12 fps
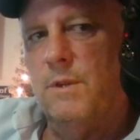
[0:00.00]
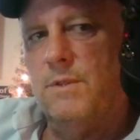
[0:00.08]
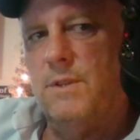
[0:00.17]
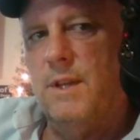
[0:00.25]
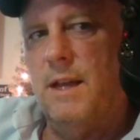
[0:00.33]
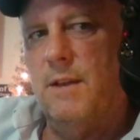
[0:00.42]

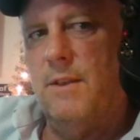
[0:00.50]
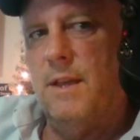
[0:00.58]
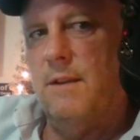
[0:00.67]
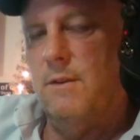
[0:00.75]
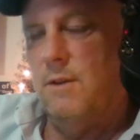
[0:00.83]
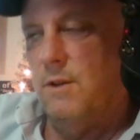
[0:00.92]
see how
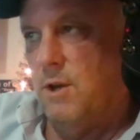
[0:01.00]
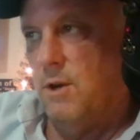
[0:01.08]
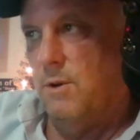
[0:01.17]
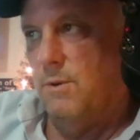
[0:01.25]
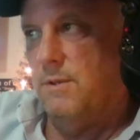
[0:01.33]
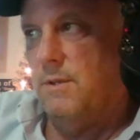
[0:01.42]
that
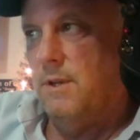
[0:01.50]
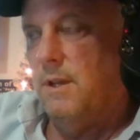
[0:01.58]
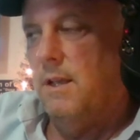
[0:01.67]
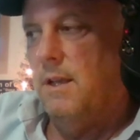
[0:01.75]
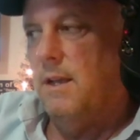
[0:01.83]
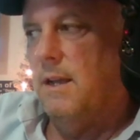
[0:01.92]
goes,
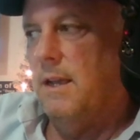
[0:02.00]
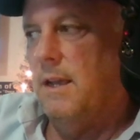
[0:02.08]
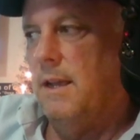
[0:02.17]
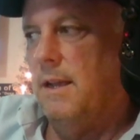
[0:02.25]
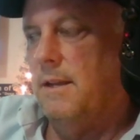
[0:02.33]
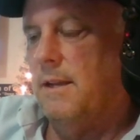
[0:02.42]

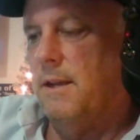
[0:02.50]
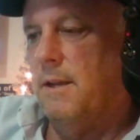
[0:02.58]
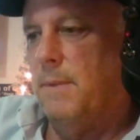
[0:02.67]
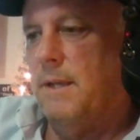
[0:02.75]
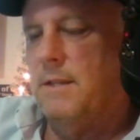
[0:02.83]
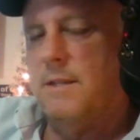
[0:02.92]
and
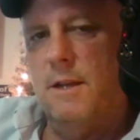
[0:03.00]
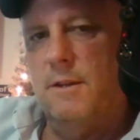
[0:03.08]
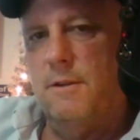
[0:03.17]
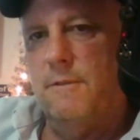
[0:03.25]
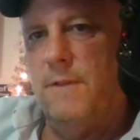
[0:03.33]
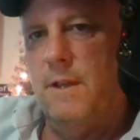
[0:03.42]
based on
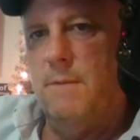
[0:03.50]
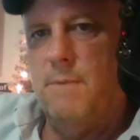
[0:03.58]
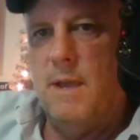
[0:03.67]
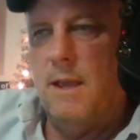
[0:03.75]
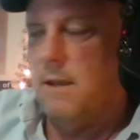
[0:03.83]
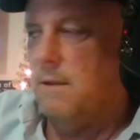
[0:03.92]
your
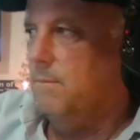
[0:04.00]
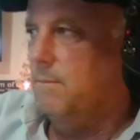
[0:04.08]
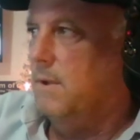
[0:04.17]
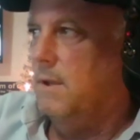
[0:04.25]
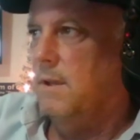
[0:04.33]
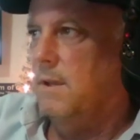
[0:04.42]
feedback,
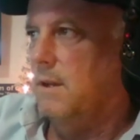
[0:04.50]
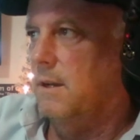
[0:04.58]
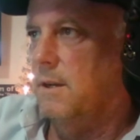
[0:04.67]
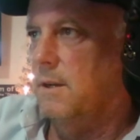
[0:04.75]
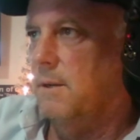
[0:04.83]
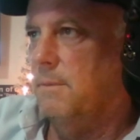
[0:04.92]

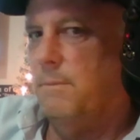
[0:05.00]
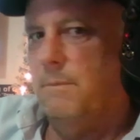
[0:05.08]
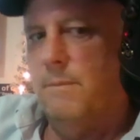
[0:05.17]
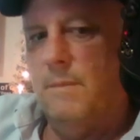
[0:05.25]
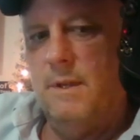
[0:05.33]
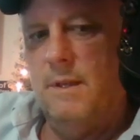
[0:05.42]

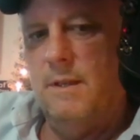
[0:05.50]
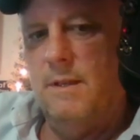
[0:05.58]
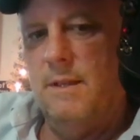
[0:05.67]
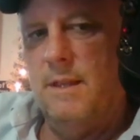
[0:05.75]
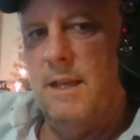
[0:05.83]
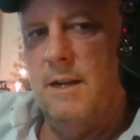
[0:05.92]

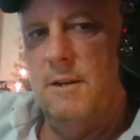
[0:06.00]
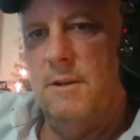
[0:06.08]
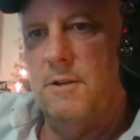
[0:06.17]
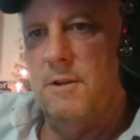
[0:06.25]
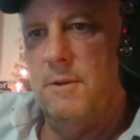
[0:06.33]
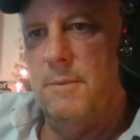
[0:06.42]
that'll
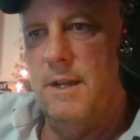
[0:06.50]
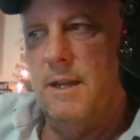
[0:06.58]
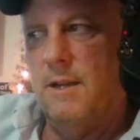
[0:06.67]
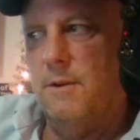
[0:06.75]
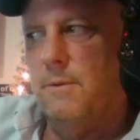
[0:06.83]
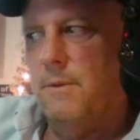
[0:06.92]
determine
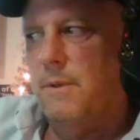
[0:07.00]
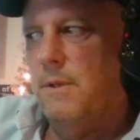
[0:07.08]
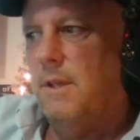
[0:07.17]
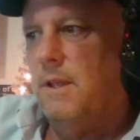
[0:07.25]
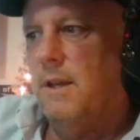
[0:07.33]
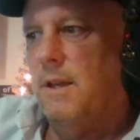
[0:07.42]
how
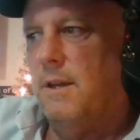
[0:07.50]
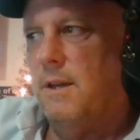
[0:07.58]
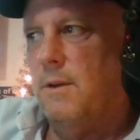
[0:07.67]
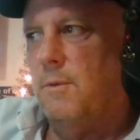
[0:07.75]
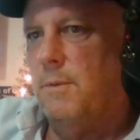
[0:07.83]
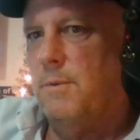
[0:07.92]

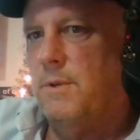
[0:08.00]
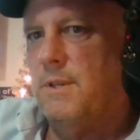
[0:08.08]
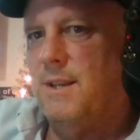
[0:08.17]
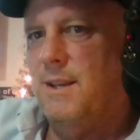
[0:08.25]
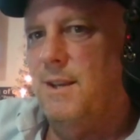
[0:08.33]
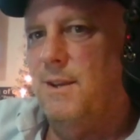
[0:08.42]
we
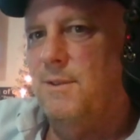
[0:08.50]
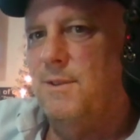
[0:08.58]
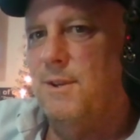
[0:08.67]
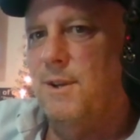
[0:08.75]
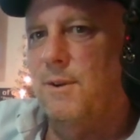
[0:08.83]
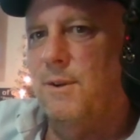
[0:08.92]
proceed.
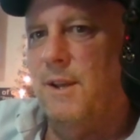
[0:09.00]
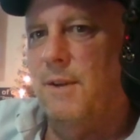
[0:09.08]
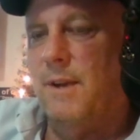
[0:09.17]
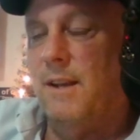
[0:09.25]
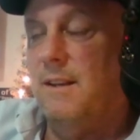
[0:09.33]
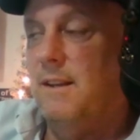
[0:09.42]
So, at any
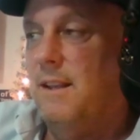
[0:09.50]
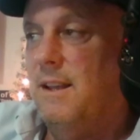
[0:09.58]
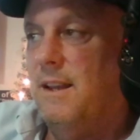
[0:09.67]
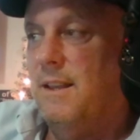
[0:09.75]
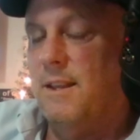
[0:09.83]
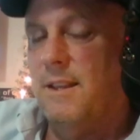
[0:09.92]
rate,
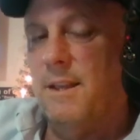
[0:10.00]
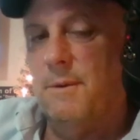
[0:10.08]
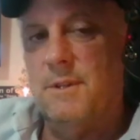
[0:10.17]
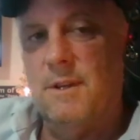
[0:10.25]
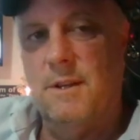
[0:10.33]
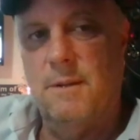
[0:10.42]
I thought that
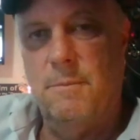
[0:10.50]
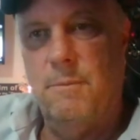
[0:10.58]
was a